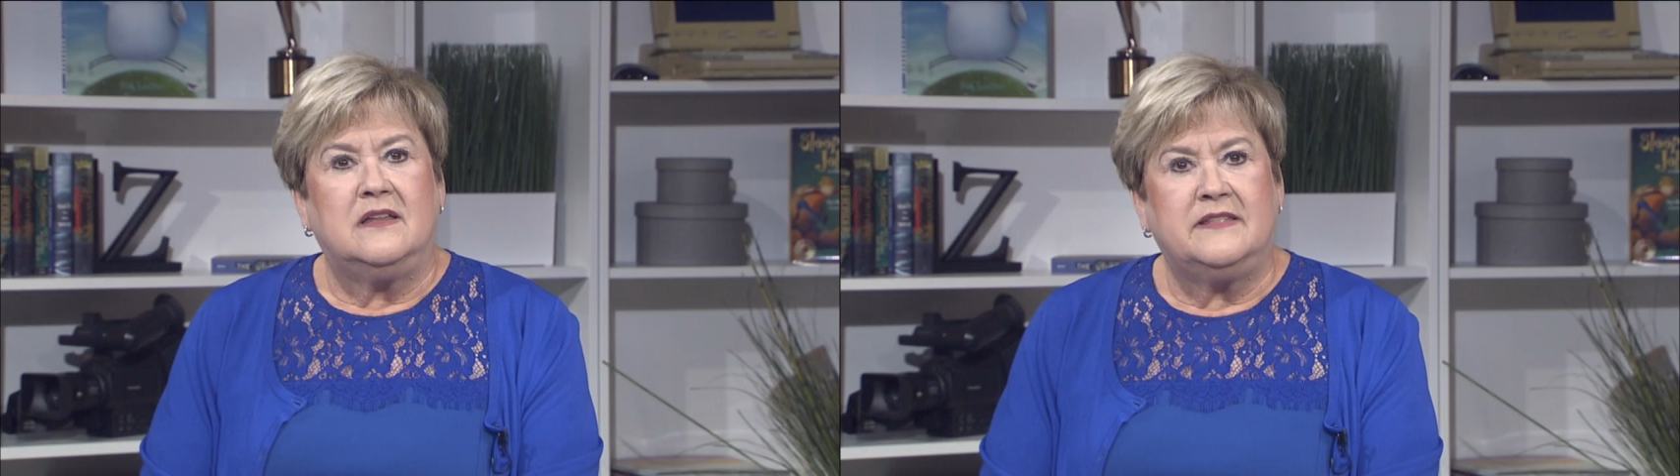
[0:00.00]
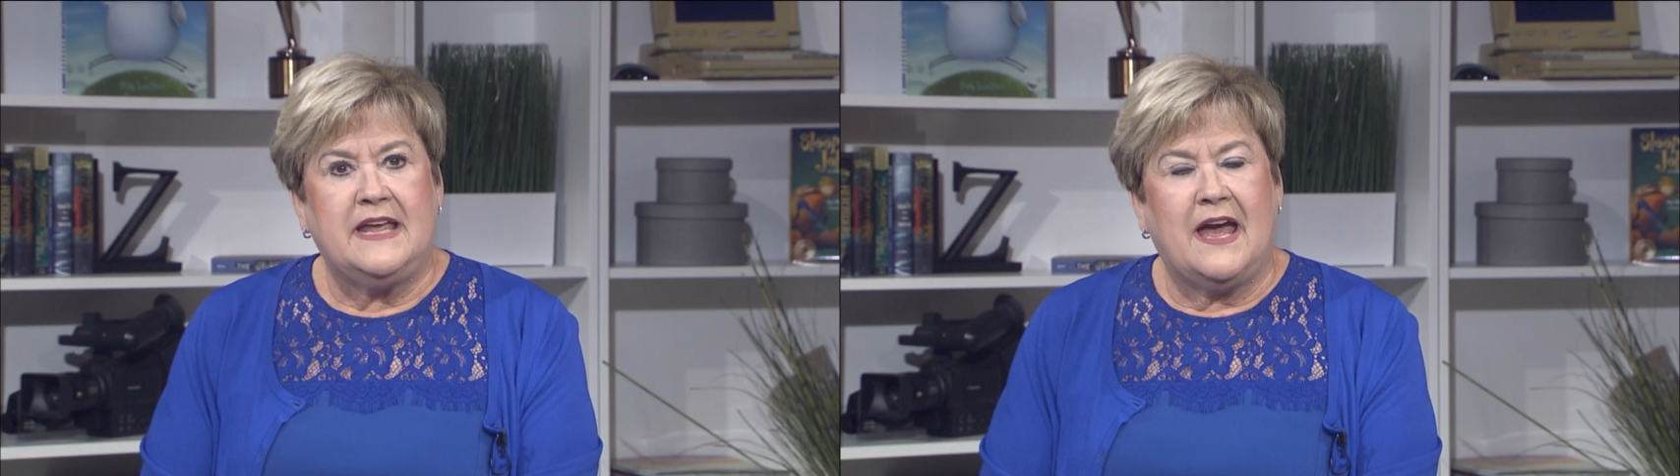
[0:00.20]

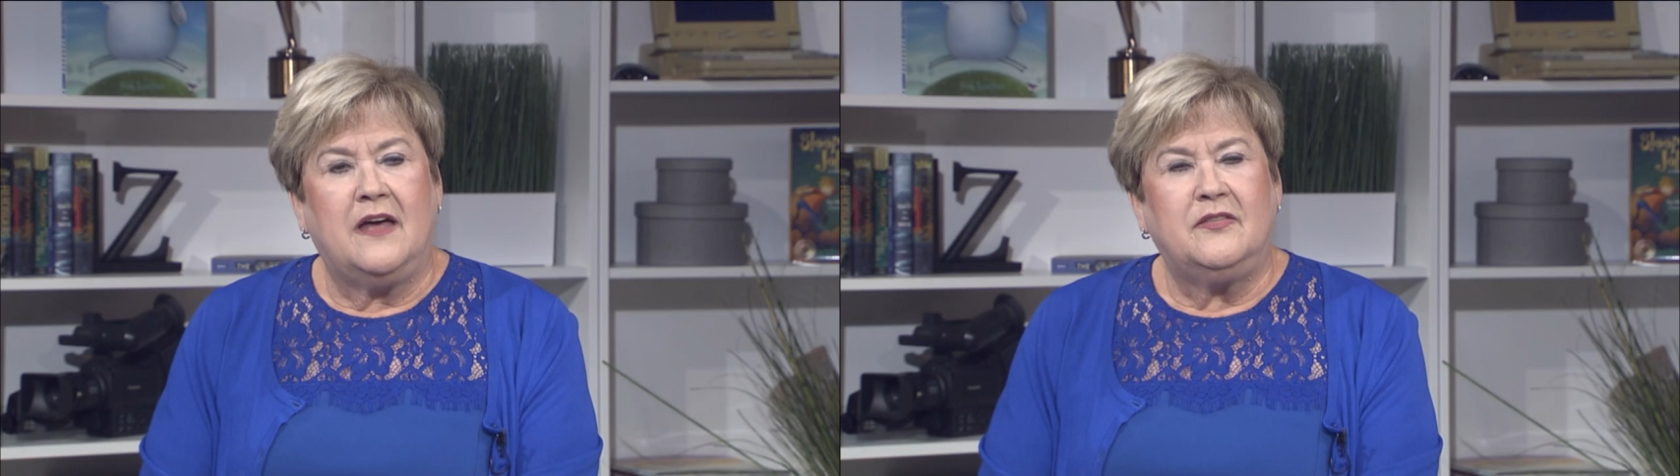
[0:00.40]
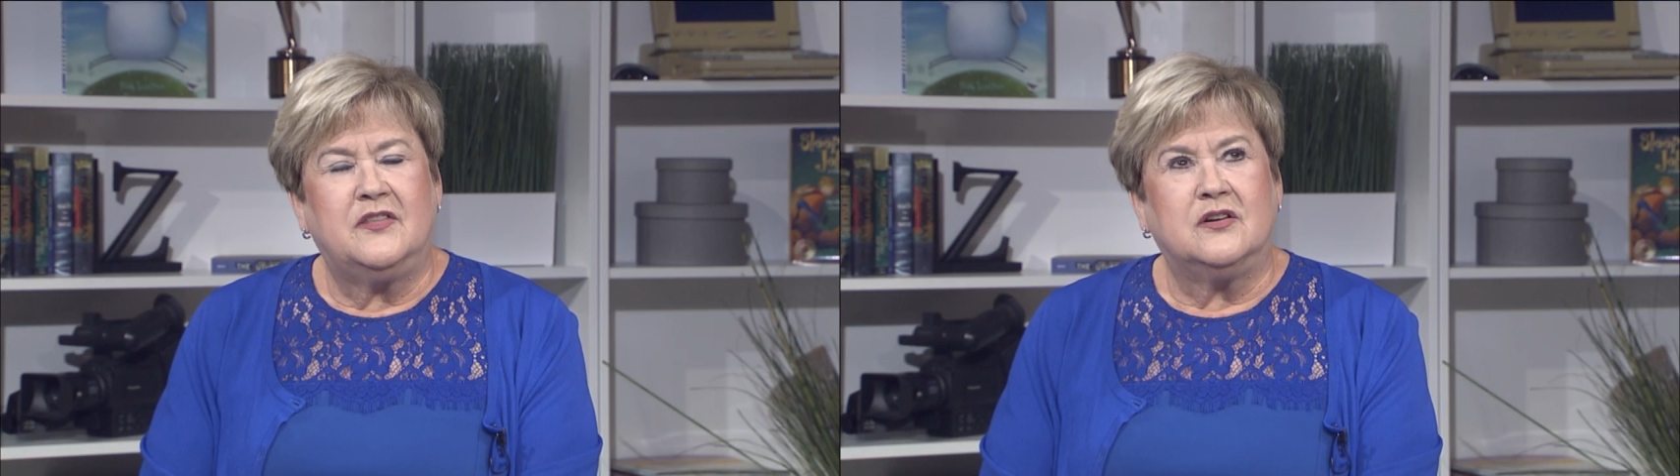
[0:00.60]
the, uh,
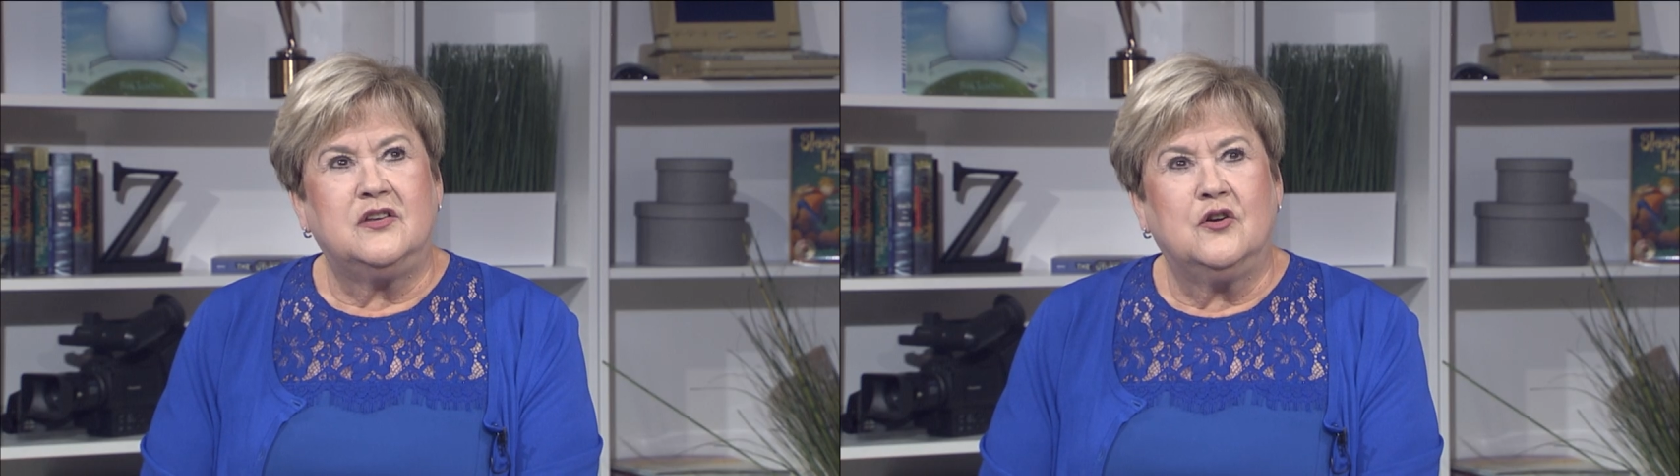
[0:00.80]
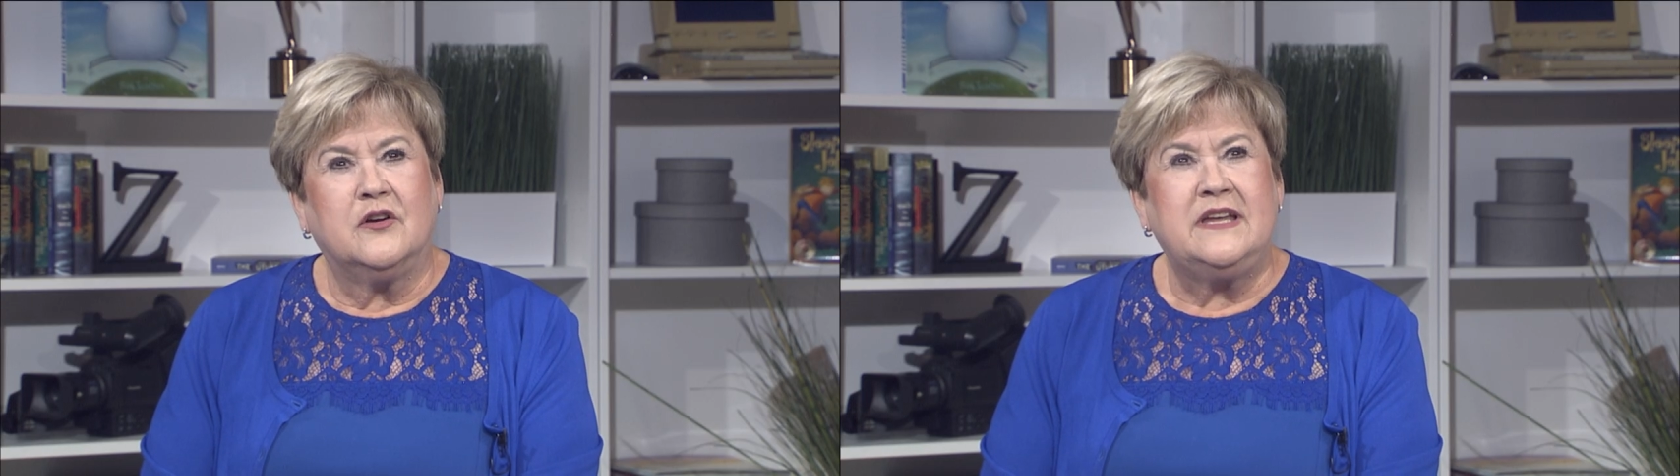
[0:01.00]
there,
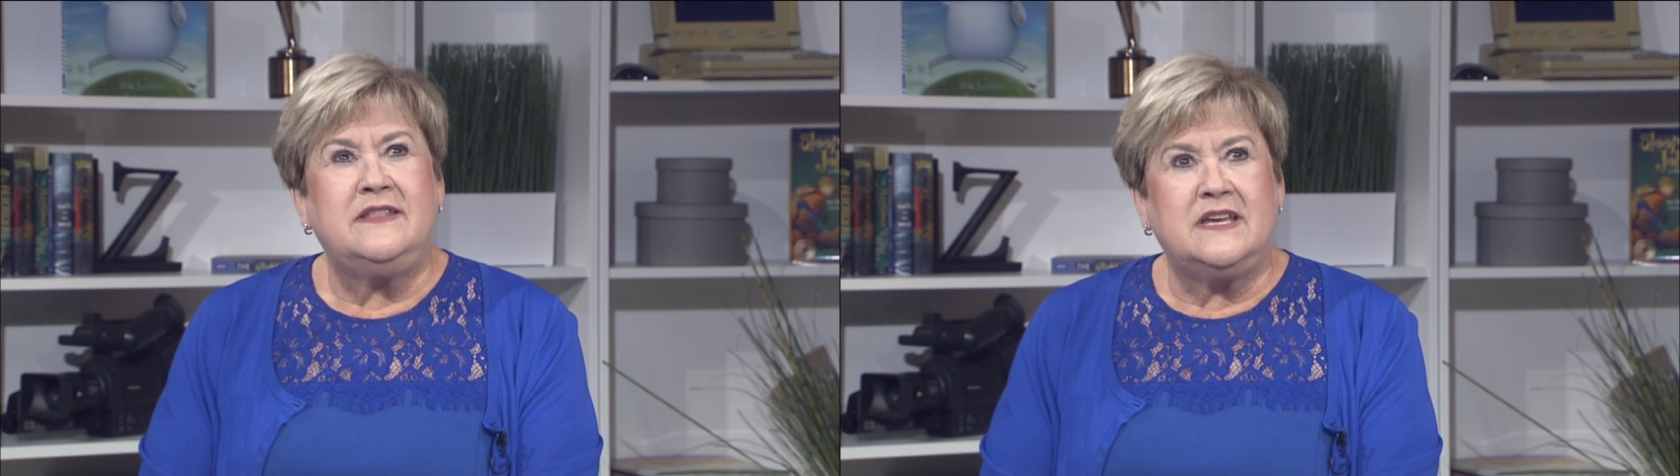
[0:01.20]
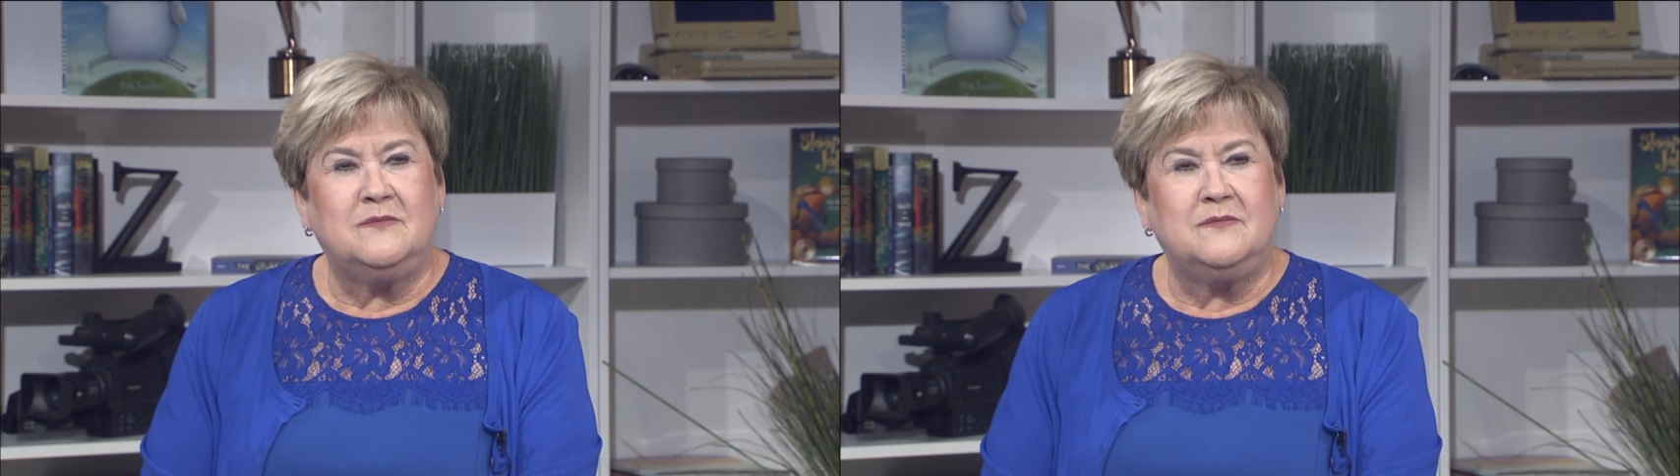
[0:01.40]
you're in the